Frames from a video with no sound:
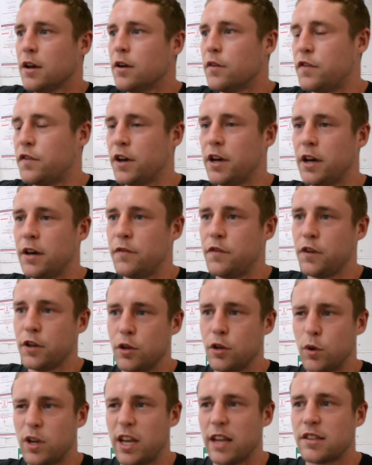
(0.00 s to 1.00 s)
for for
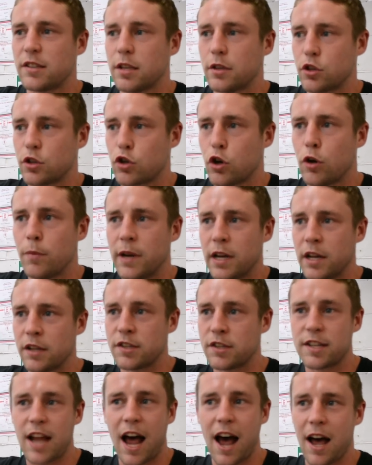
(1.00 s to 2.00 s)
new kids to just come in and
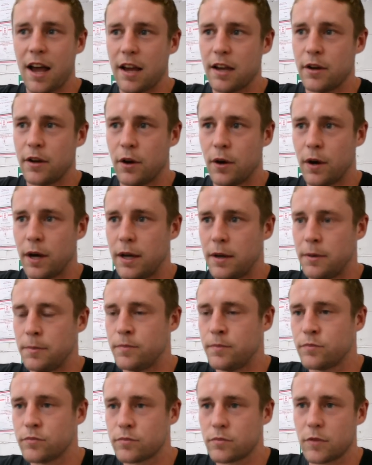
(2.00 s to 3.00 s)
start, you know, um,
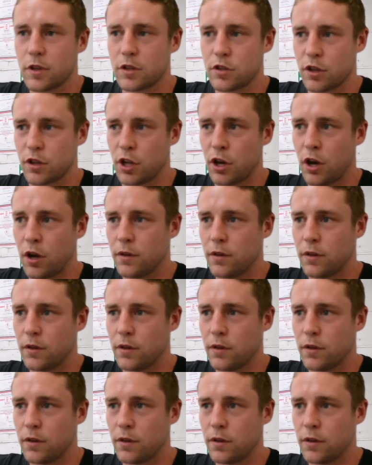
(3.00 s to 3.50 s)
so they're not